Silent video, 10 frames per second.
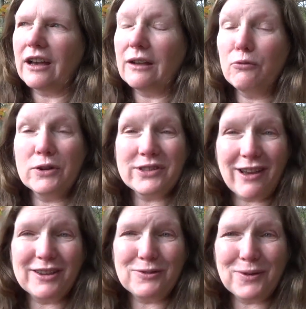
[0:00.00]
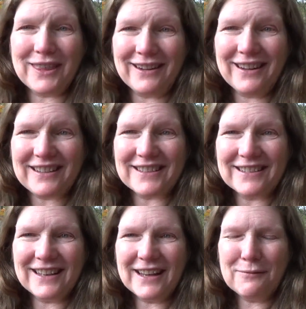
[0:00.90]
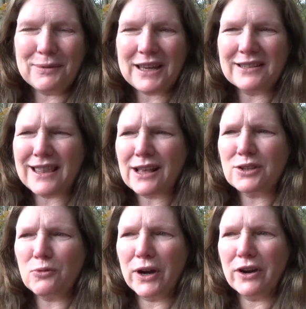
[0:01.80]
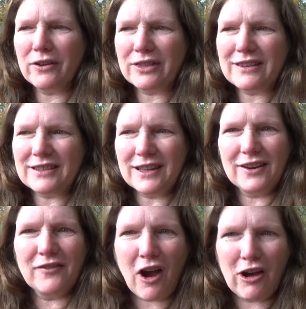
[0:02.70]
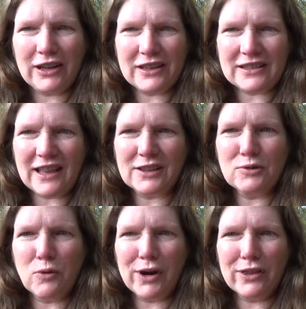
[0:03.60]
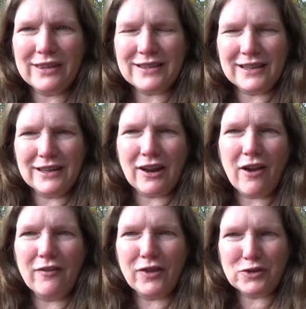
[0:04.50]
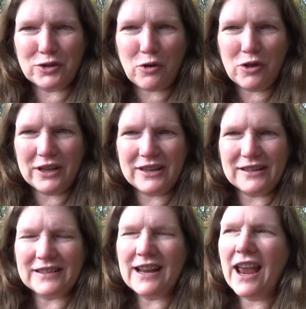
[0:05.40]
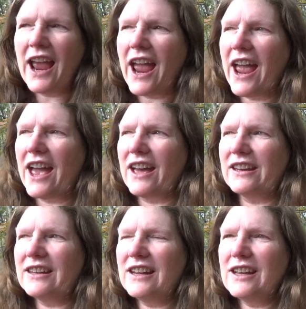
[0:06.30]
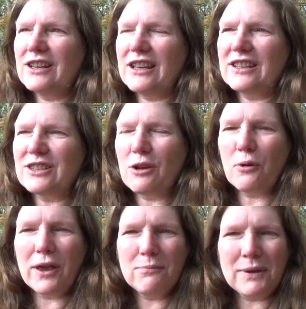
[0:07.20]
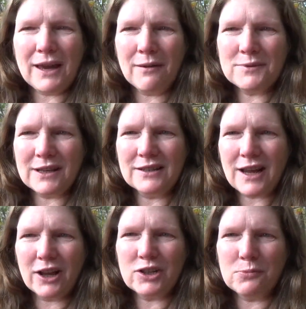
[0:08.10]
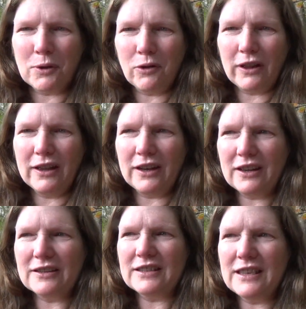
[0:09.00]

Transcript: resides within us, because that's where the seed of God is. That's where the seed of the soul is. And so it becomes untouchable. It is